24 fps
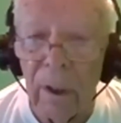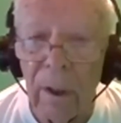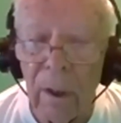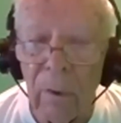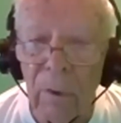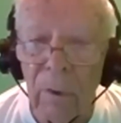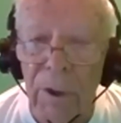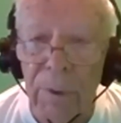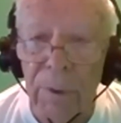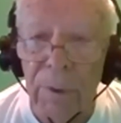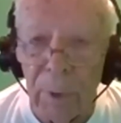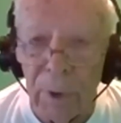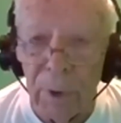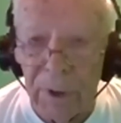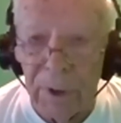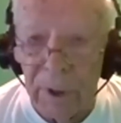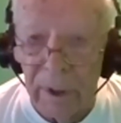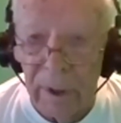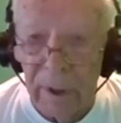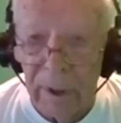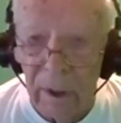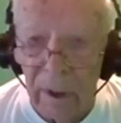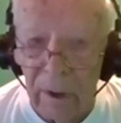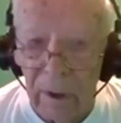was put
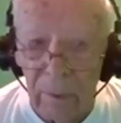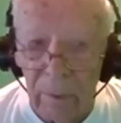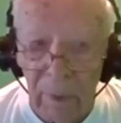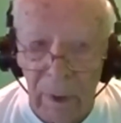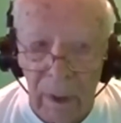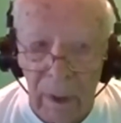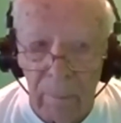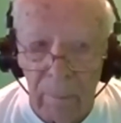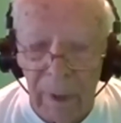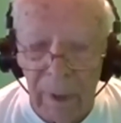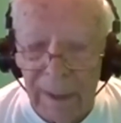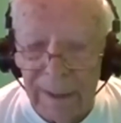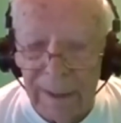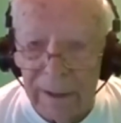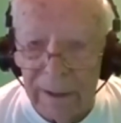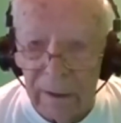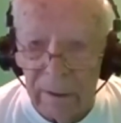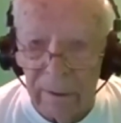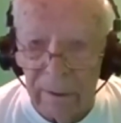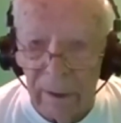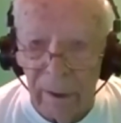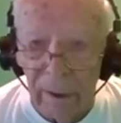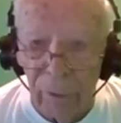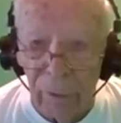together by
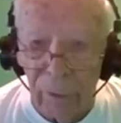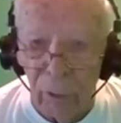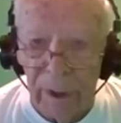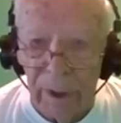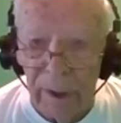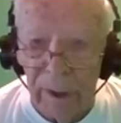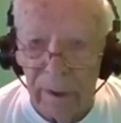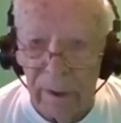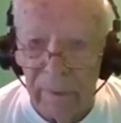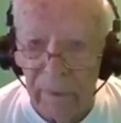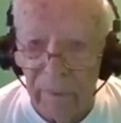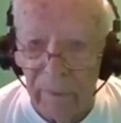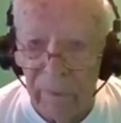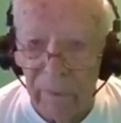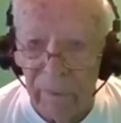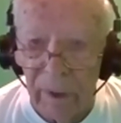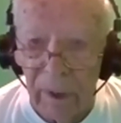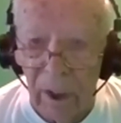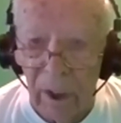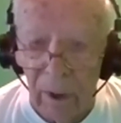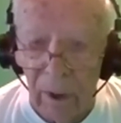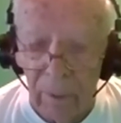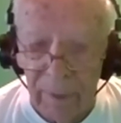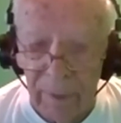basically three
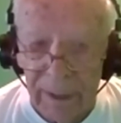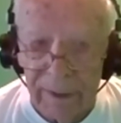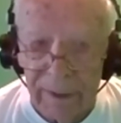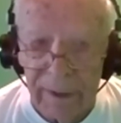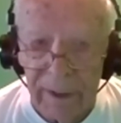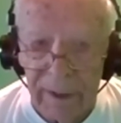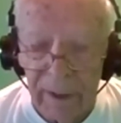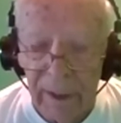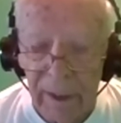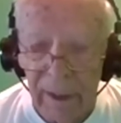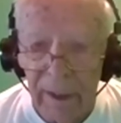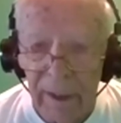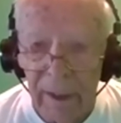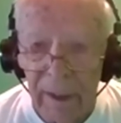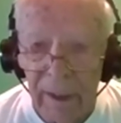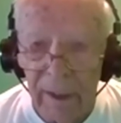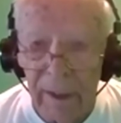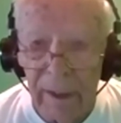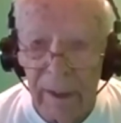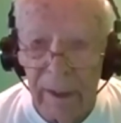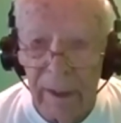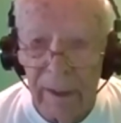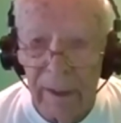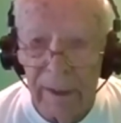companies.
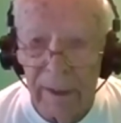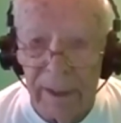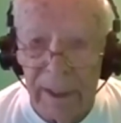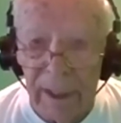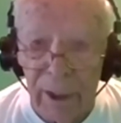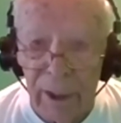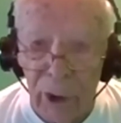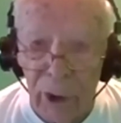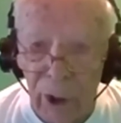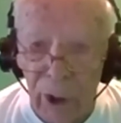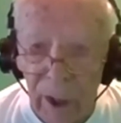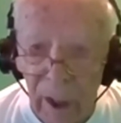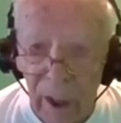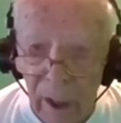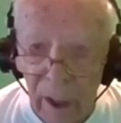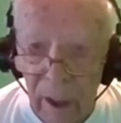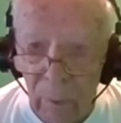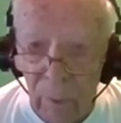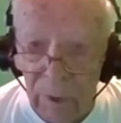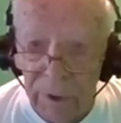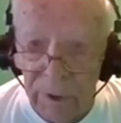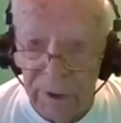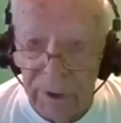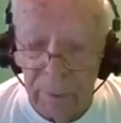DJI
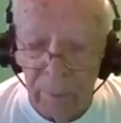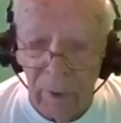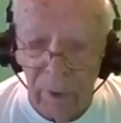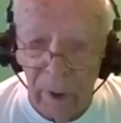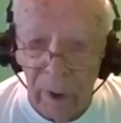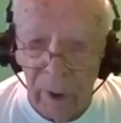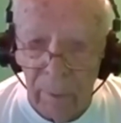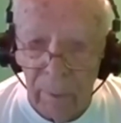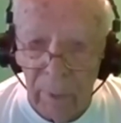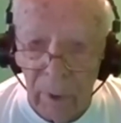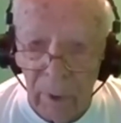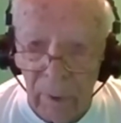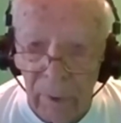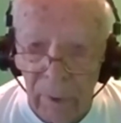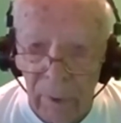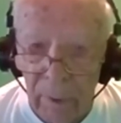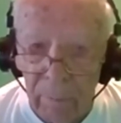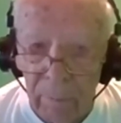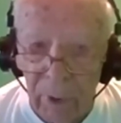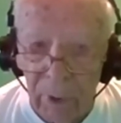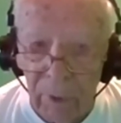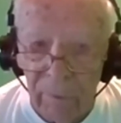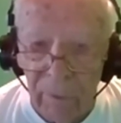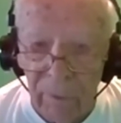was the primary
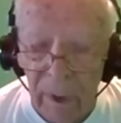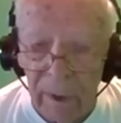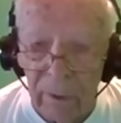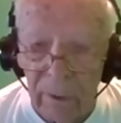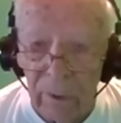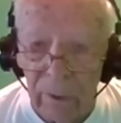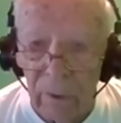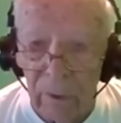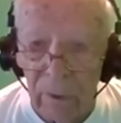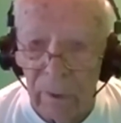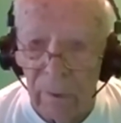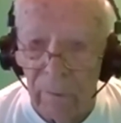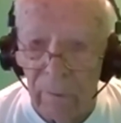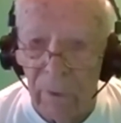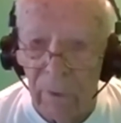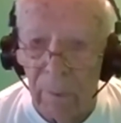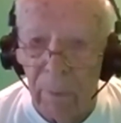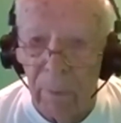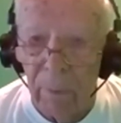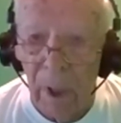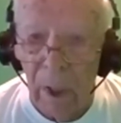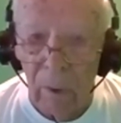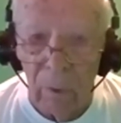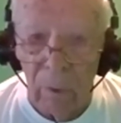provider of the
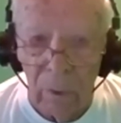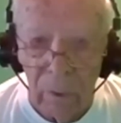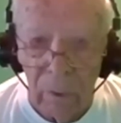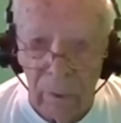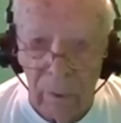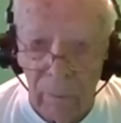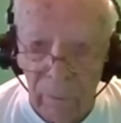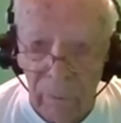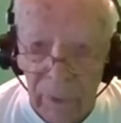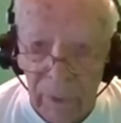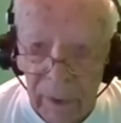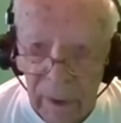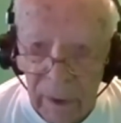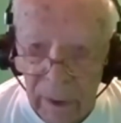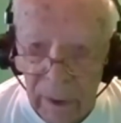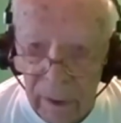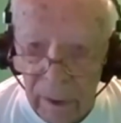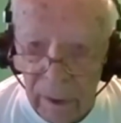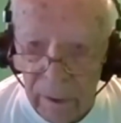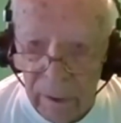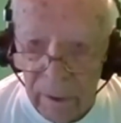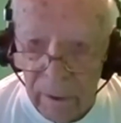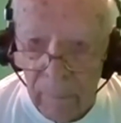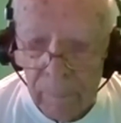power of
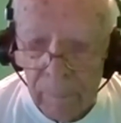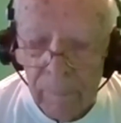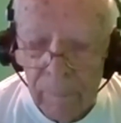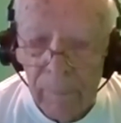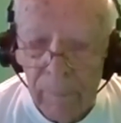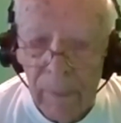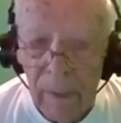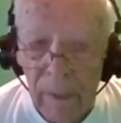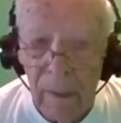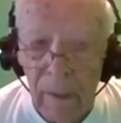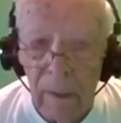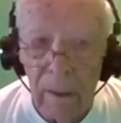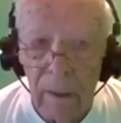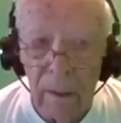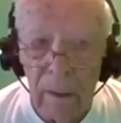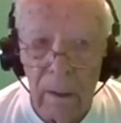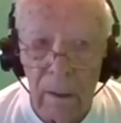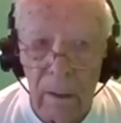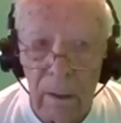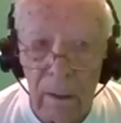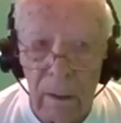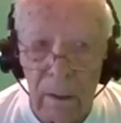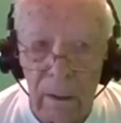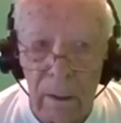the uh,
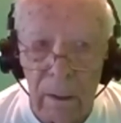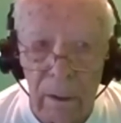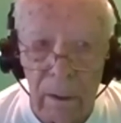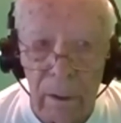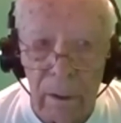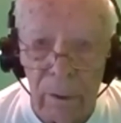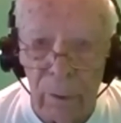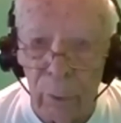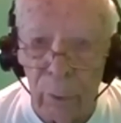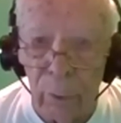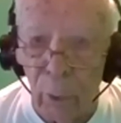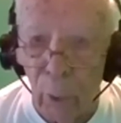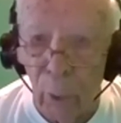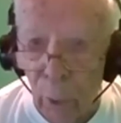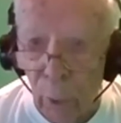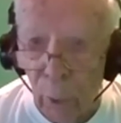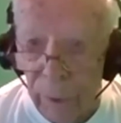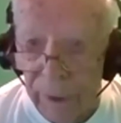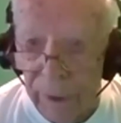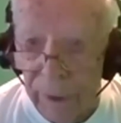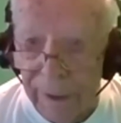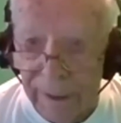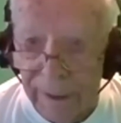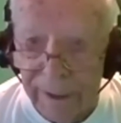uh, drone
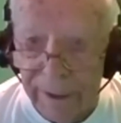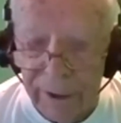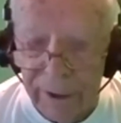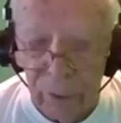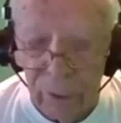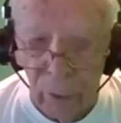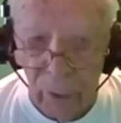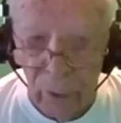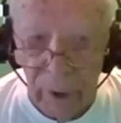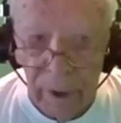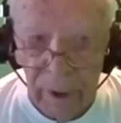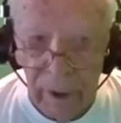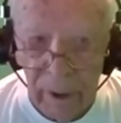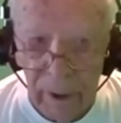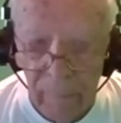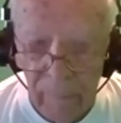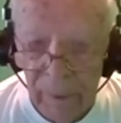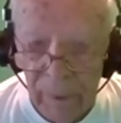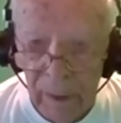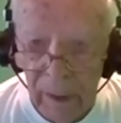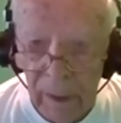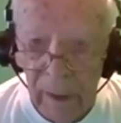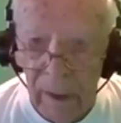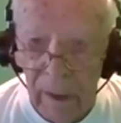industry.
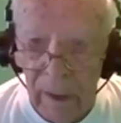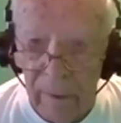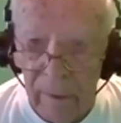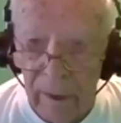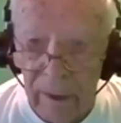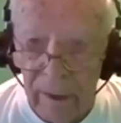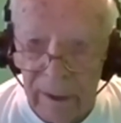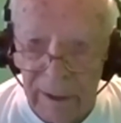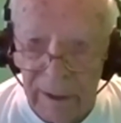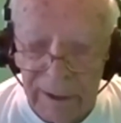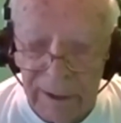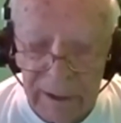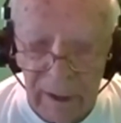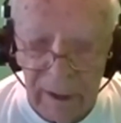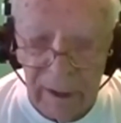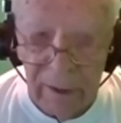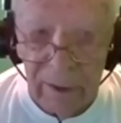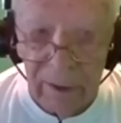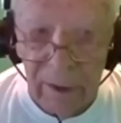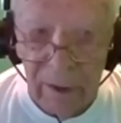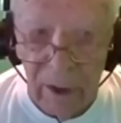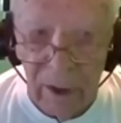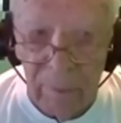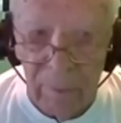And then this other
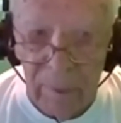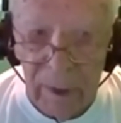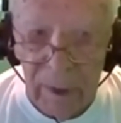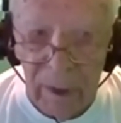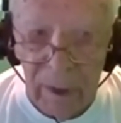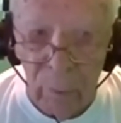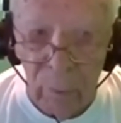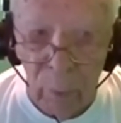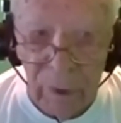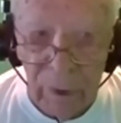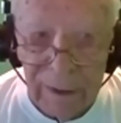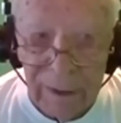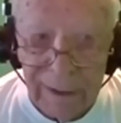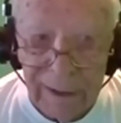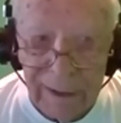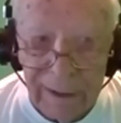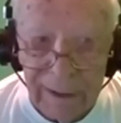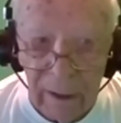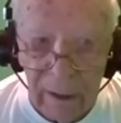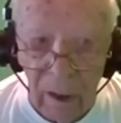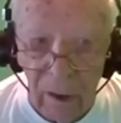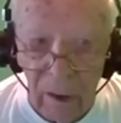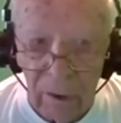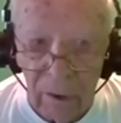company,
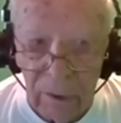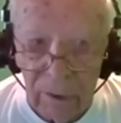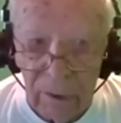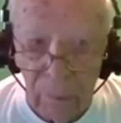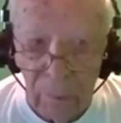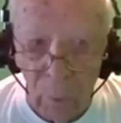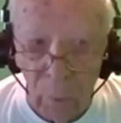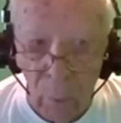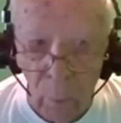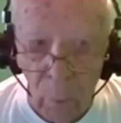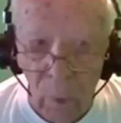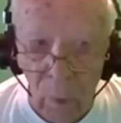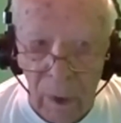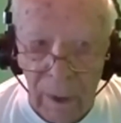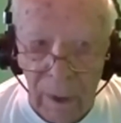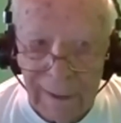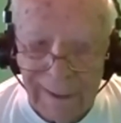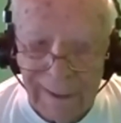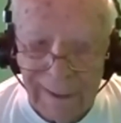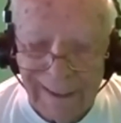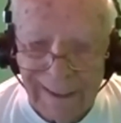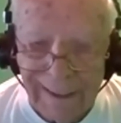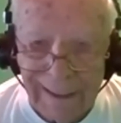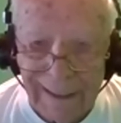
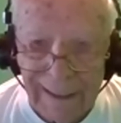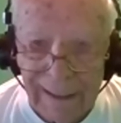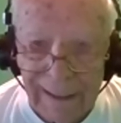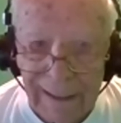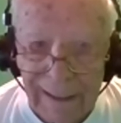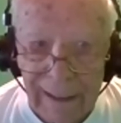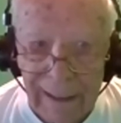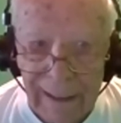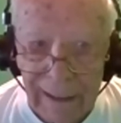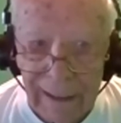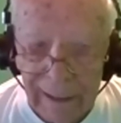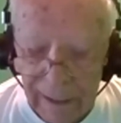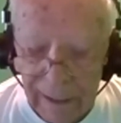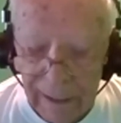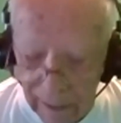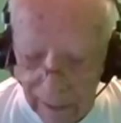RYZE,